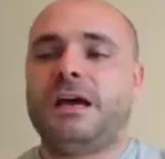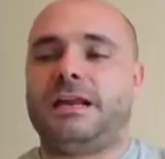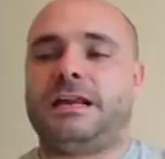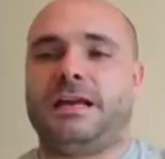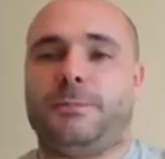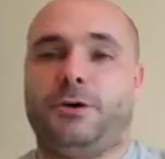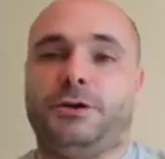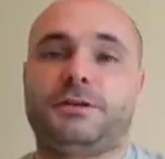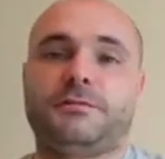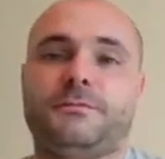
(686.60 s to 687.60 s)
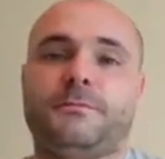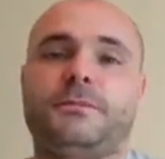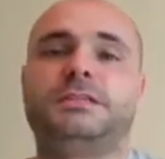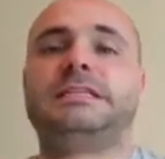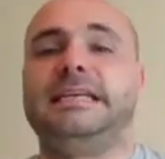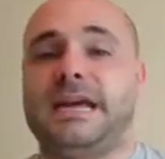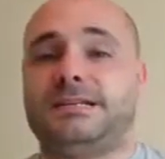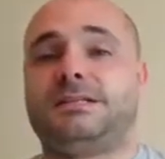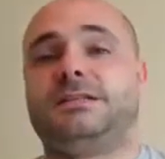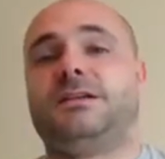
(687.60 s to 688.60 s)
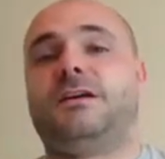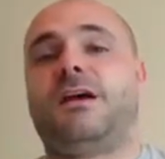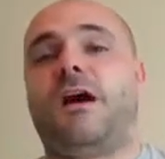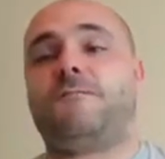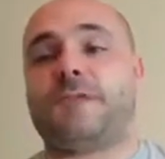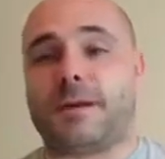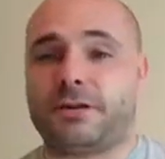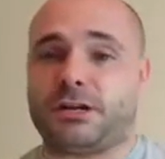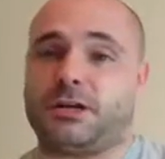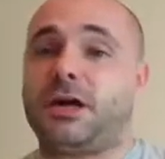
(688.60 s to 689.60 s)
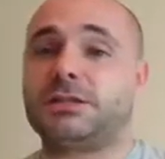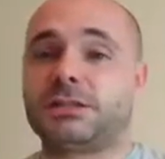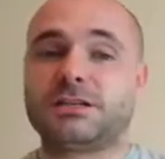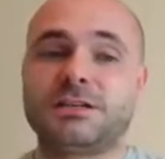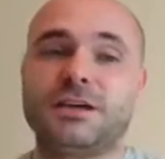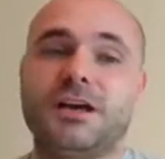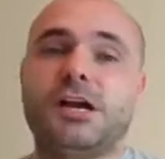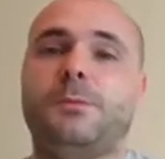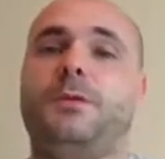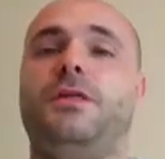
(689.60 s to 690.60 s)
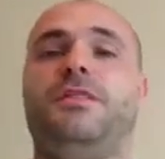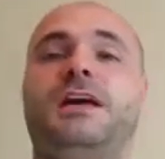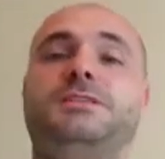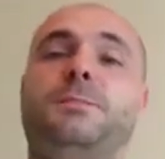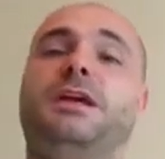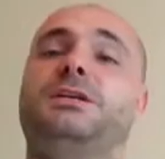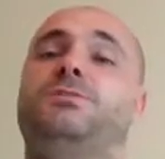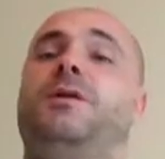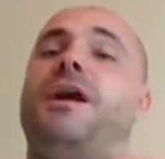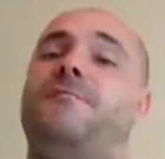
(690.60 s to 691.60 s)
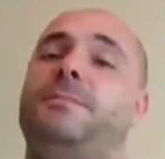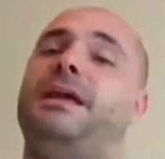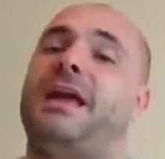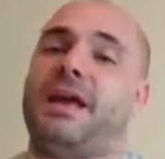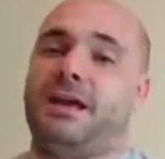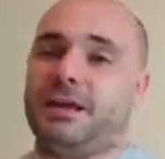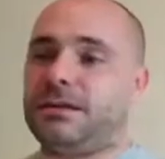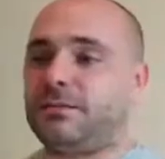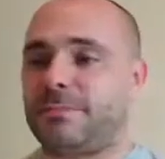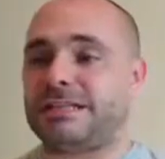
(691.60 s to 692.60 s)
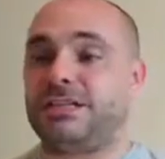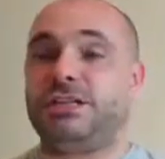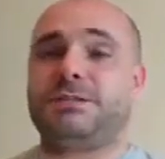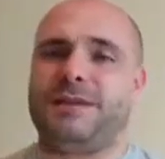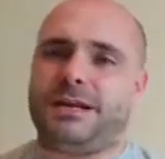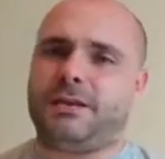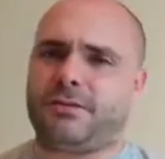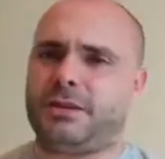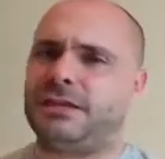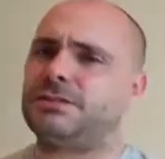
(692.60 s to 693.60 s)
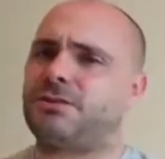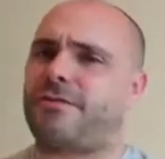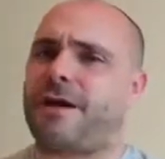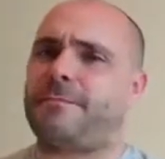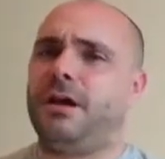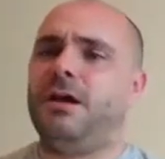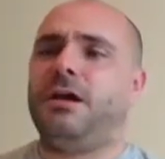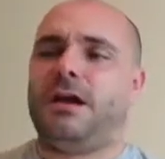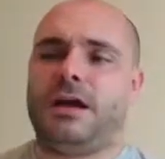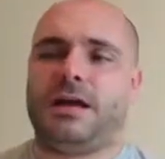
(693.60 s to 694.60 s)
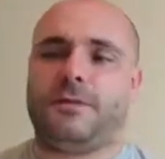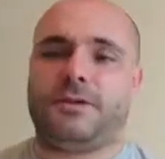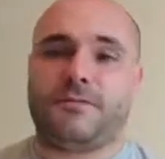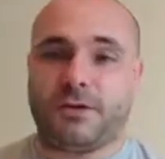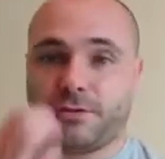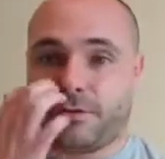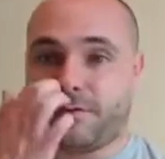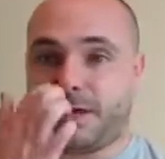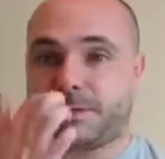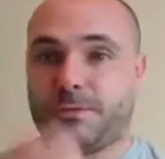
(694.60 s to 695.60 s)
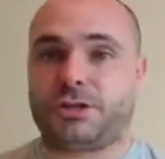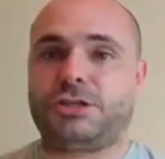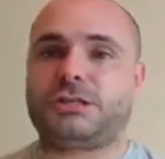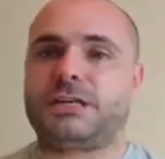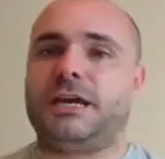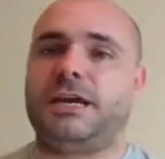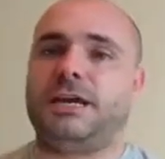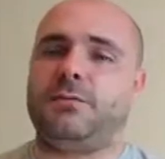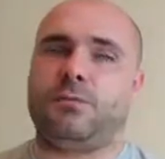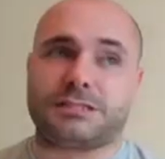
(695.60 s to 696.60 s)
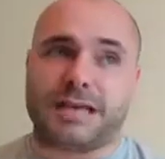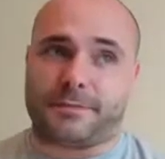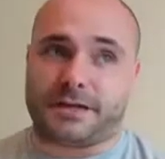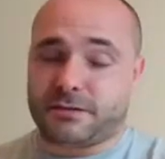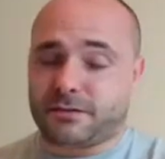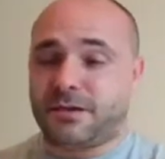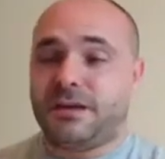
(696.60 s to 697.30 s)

at a later point. So yes, I've blabbered on a lot, but that's because we have been getting messages mainly through the Instagram and a few through Facebook, just saying what's happening.